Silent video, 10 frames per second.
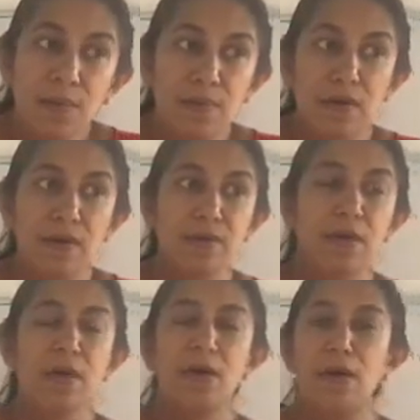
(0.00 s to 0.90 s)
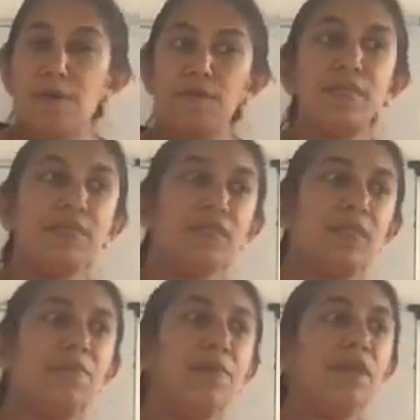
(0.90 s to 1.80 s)
world of the
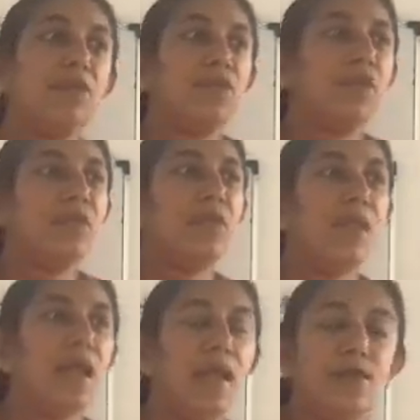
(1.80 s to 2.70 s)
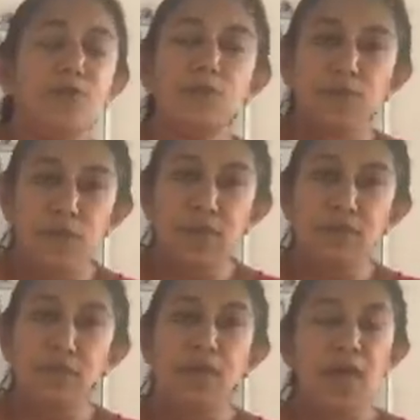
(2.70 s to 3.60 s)
discrimination they had to
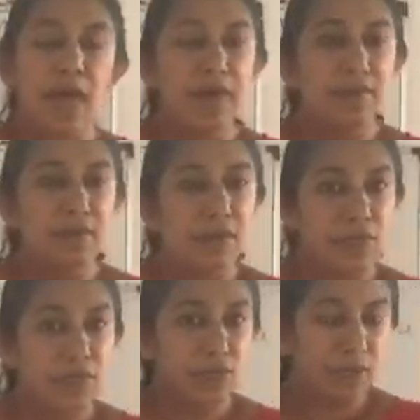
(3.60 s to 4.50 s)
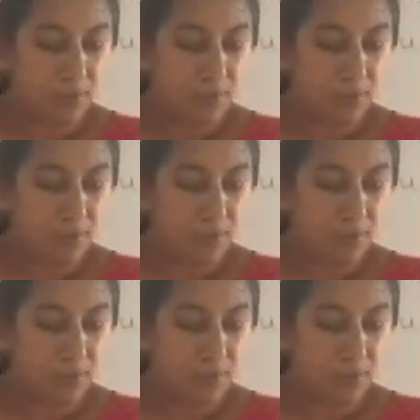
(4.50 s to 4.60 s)
face as a nation.